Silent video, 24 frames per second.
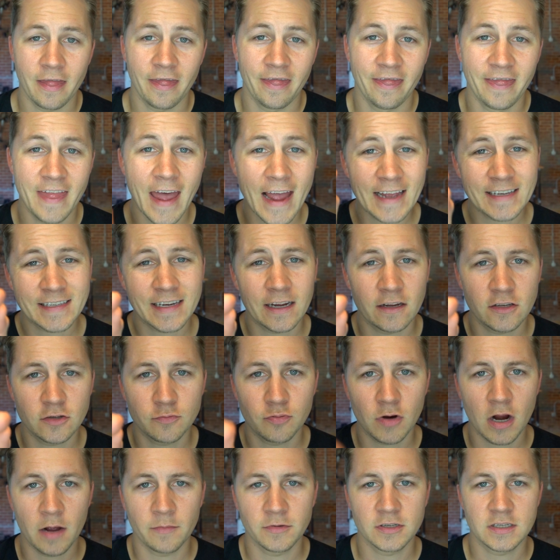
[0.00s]
That sounds
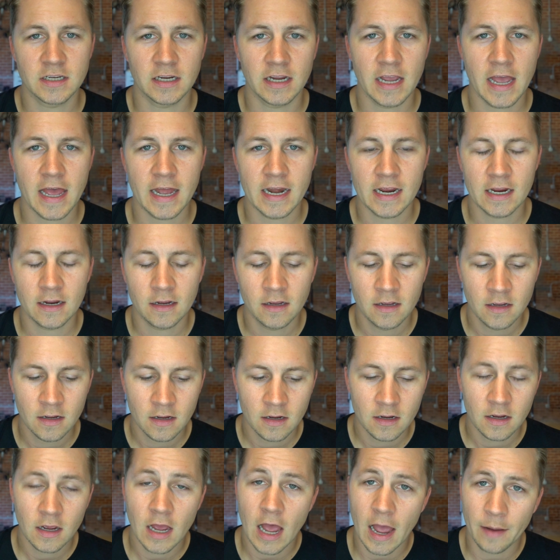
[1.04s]
promising, Eddie.
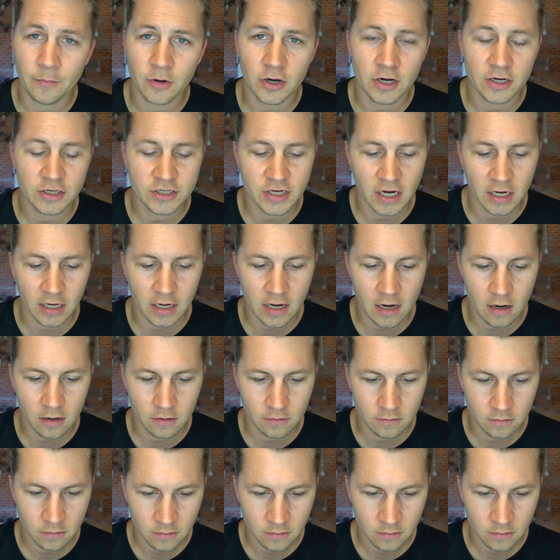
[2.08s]
I'm gonna check it out.